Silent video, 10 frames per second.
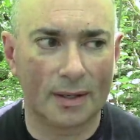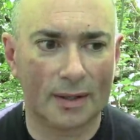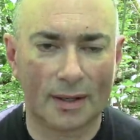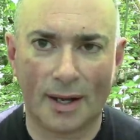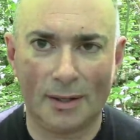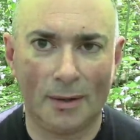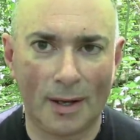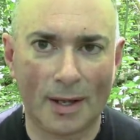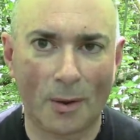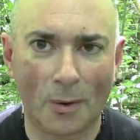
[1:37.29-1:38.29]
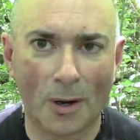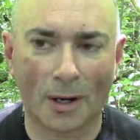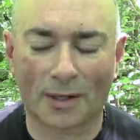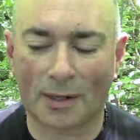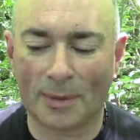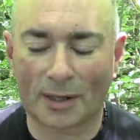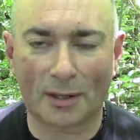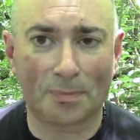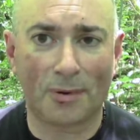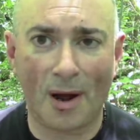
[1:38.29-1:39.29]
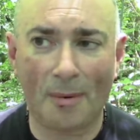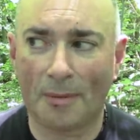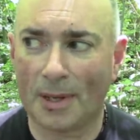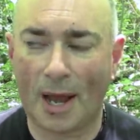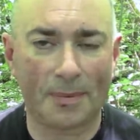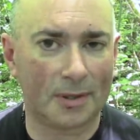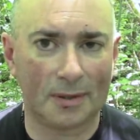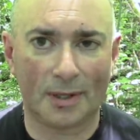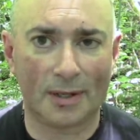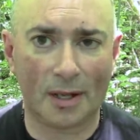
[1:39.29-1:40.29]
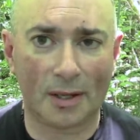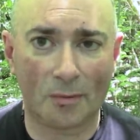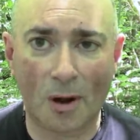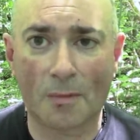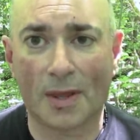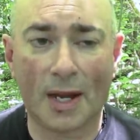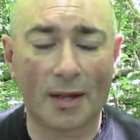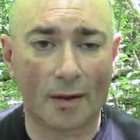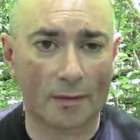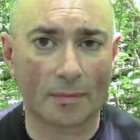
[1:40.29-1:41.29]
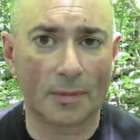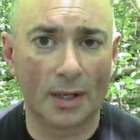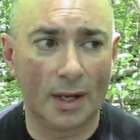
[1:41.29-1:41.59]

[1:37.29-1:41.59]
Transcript: I'm like, I know how that works. I'm like, there's probably absolutely nothing wrong with any of them.